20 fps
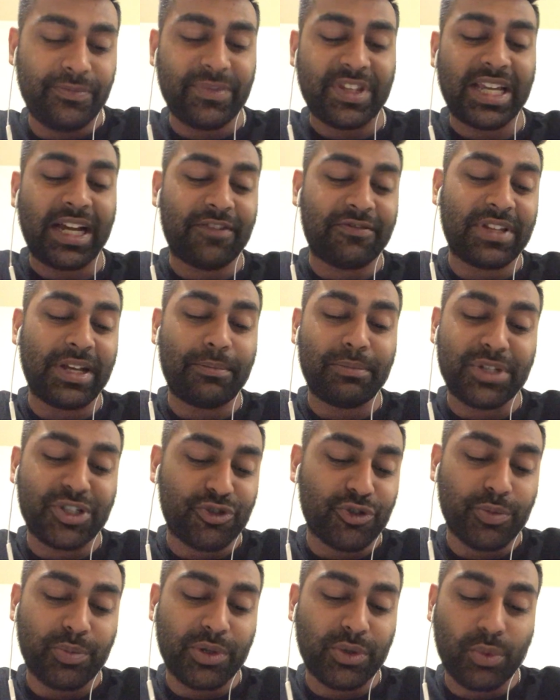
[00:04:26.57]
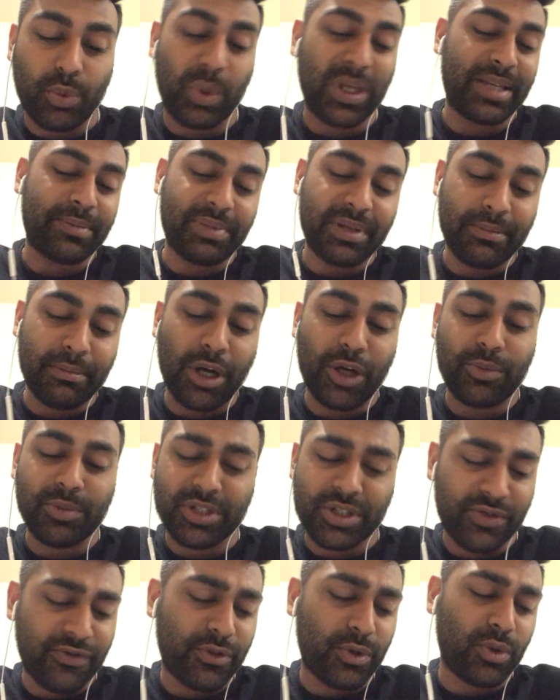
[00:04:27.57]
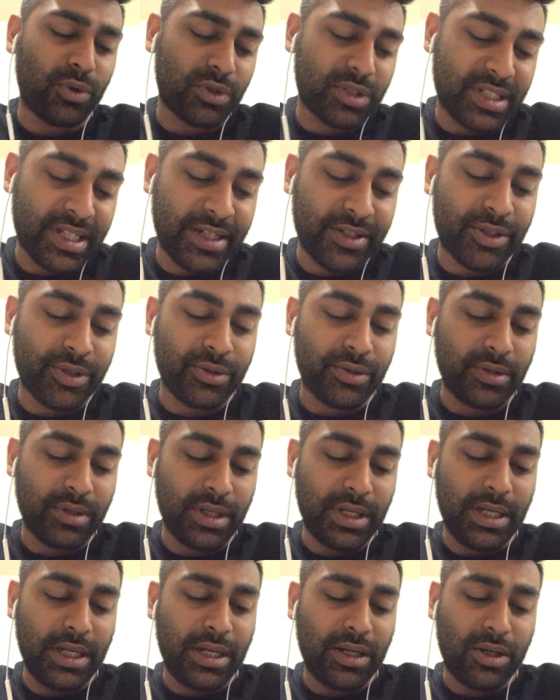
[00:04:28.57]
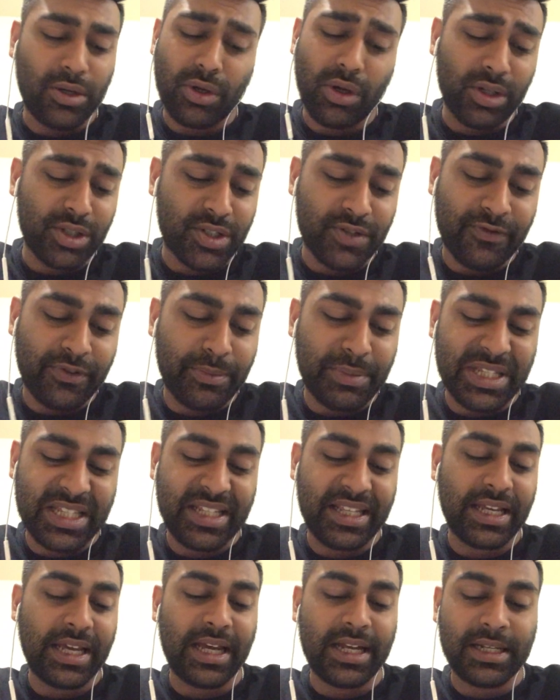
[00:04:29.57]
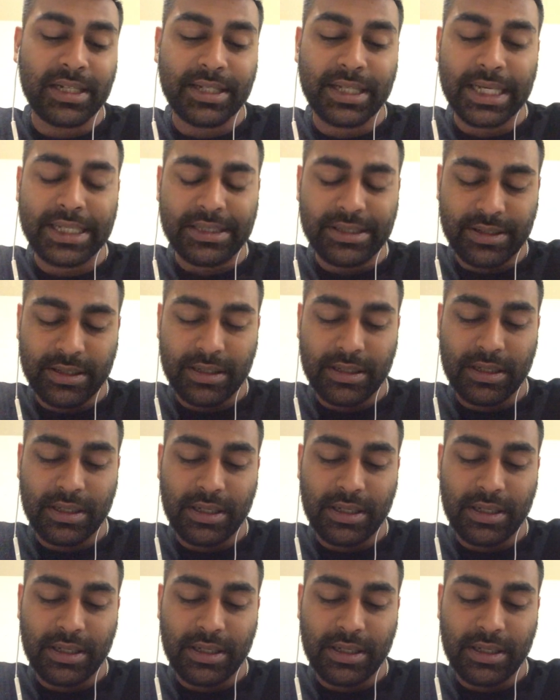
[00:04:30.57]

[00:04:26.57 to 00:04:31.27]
They have their miserable, weepy moments, of course they do. Lots of them in the early days.